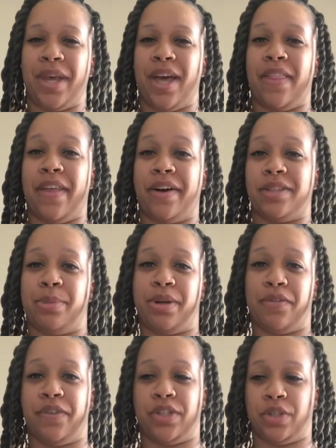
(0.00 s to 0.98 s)
that was
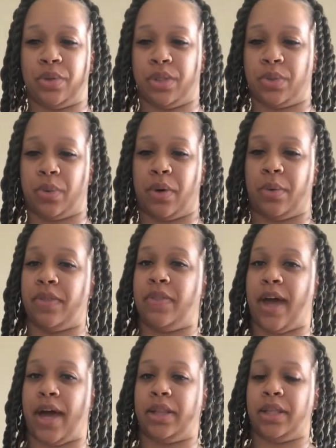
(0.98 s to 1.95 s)
beneficial as well with
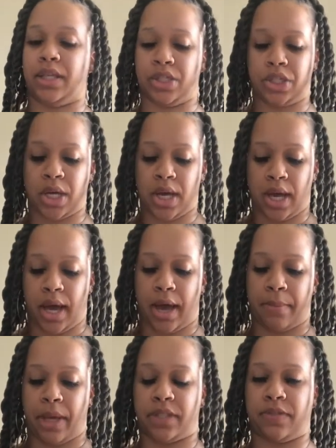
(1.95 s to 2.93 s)
that leash.
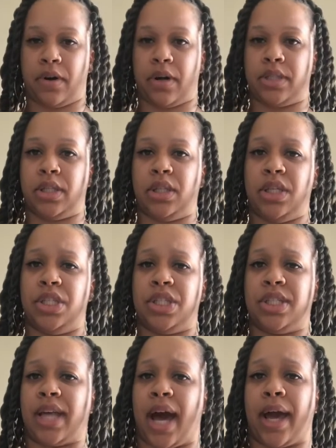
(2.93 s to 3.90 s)
As far as the
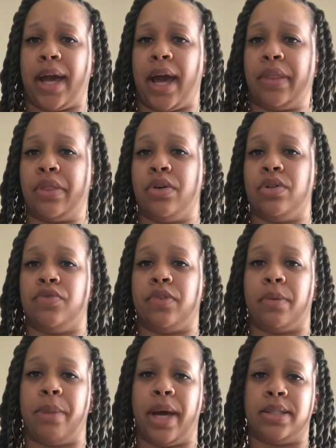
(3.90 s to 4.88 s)
leashes, I got those
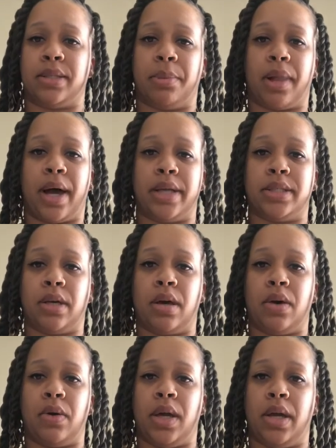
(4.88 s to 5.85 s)
from Pet Supplies
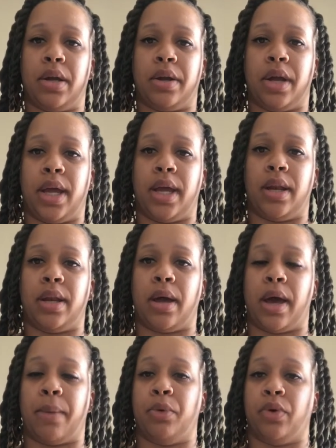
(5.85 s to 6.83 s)
Co. here in
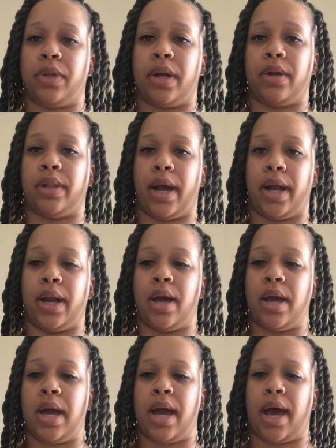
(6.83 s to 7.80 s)
North Carolina.
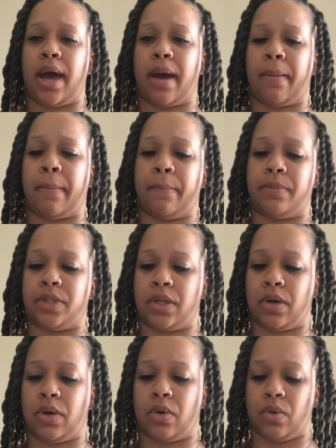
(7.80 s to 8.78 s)

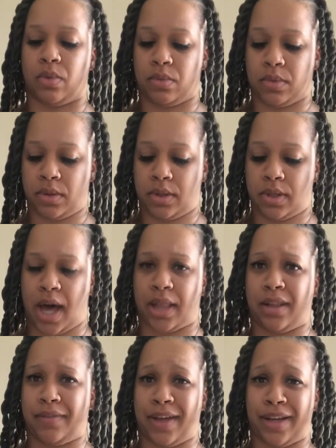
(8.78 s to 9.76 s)
So I
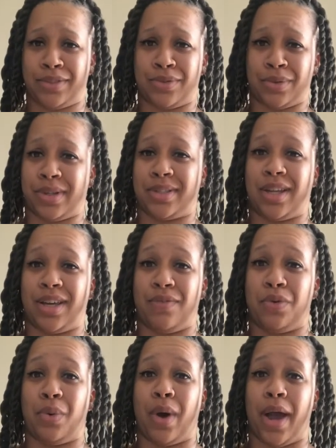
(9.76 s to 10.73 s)
love that store because they
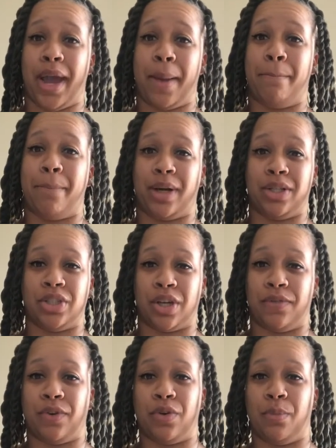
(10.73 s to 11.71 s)
give you a bunch
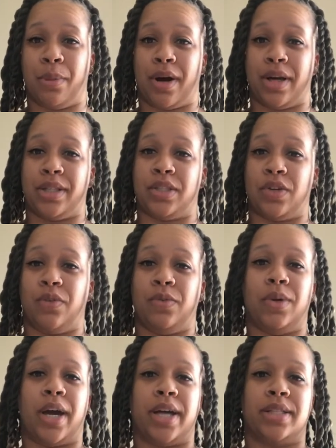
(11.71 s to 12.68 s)
of coupons. So if
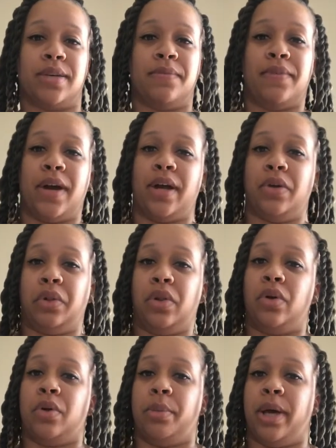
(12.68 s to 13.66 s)
you guys can find your
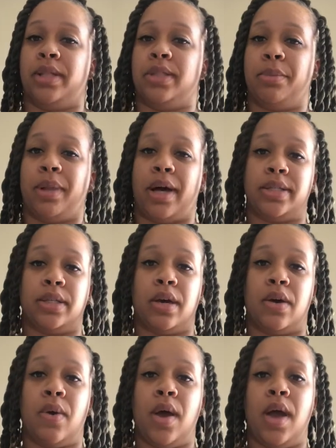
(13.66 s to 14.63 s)
local Pet Supplies
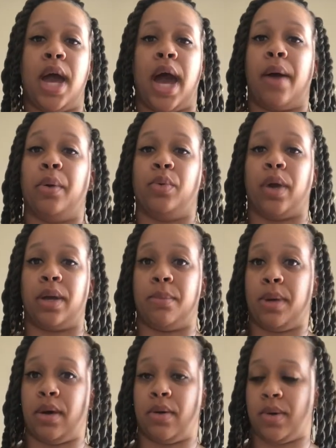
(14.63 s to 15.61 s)
Co., I would
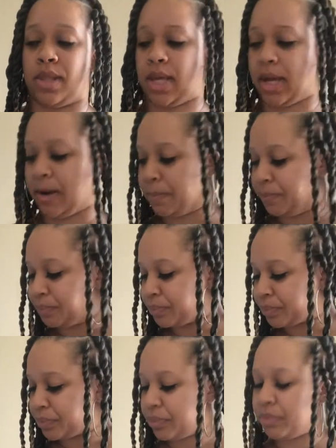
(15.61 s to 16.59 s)
recommend going there.
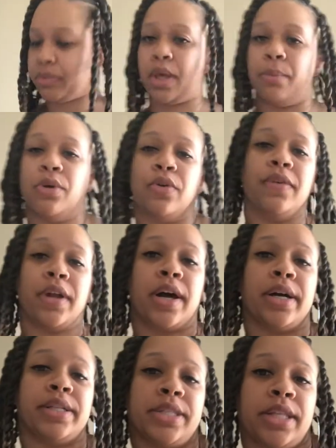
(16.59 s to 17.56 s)
Moving
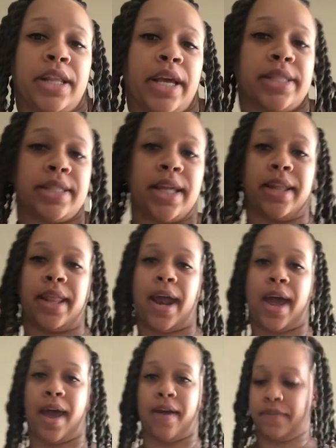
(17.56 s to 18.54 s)
on to the next thing that I
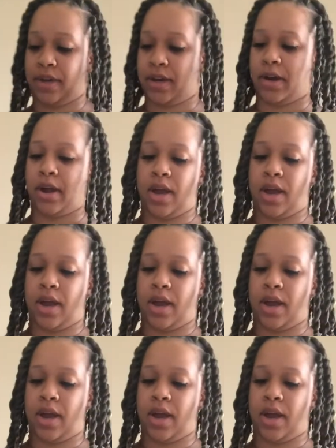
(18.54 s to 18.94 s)
have here.